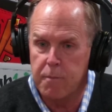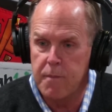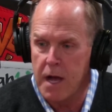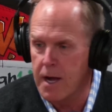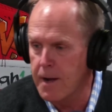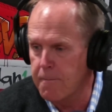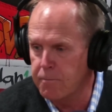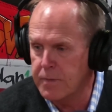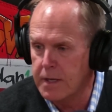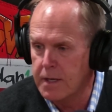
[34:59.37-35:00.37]

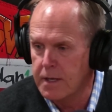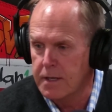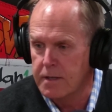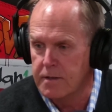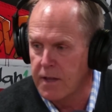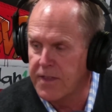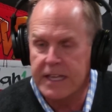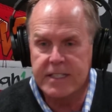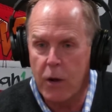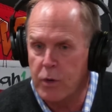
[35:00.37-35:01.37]
the
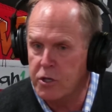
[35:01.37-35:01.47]
things that we